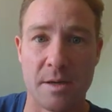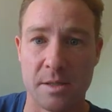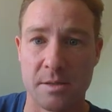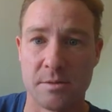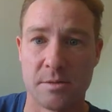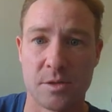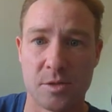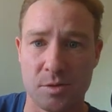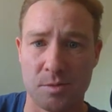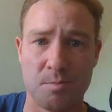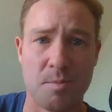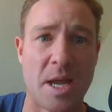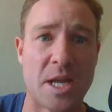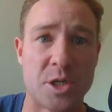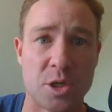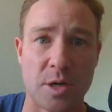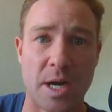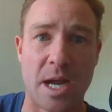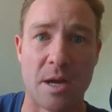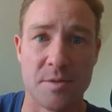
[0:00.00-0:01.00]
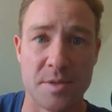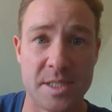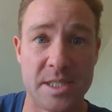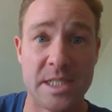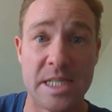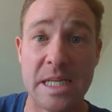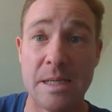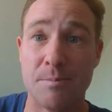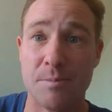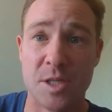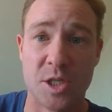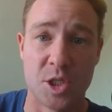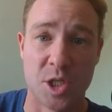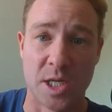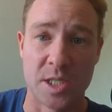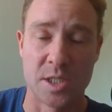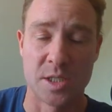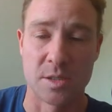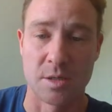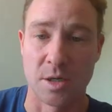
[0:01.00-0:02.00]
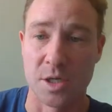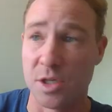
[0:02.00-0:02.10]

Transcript: and measure how deep the changes are.